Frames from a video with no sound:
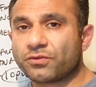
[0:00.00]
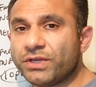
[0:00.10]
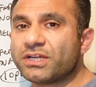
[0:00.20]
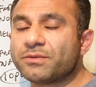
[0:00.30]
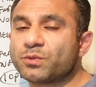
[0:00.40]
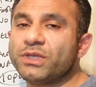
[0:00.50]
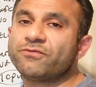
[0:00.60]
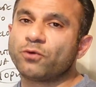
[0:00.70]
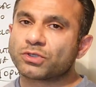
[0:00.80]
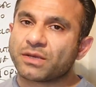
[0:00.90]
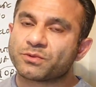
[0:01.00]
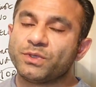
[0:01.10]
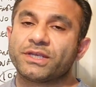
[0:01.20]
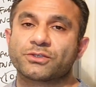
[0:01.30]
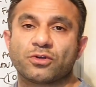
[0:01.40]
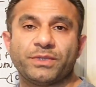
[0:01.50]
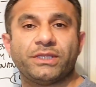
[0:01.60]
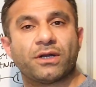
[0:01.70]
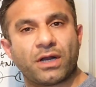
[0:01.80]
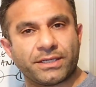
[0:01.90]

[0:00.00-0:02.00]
3 times a week, 4 times a week is going to be the